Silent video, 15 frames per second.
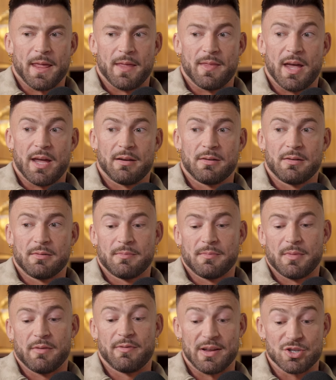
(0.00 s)
And then
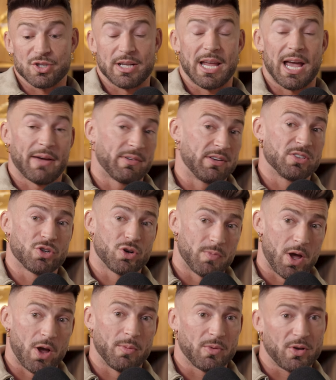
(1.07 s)
eventually having to
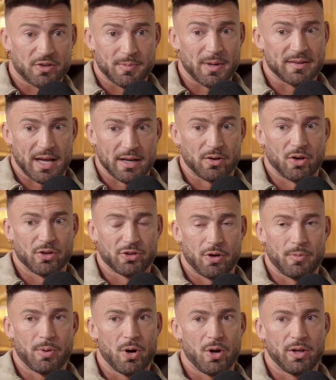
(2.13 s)
come home because my dad got
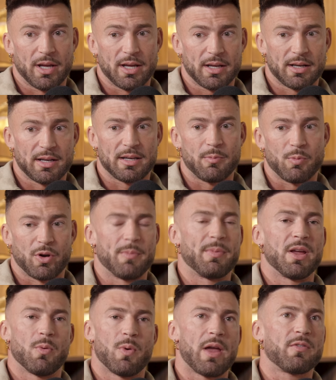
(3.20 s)
so poorly and I didn't want to
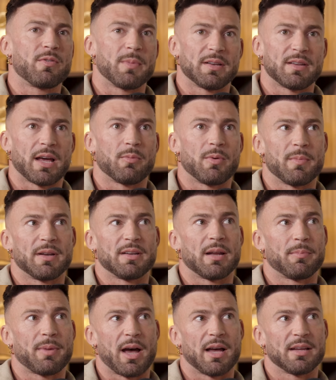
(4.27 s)
be away from my dad when my
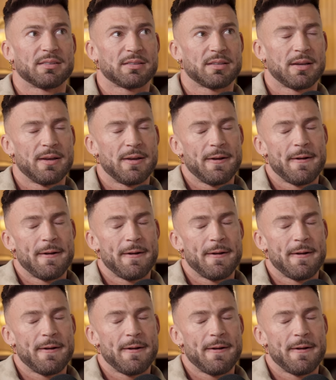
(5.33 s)
dad passed.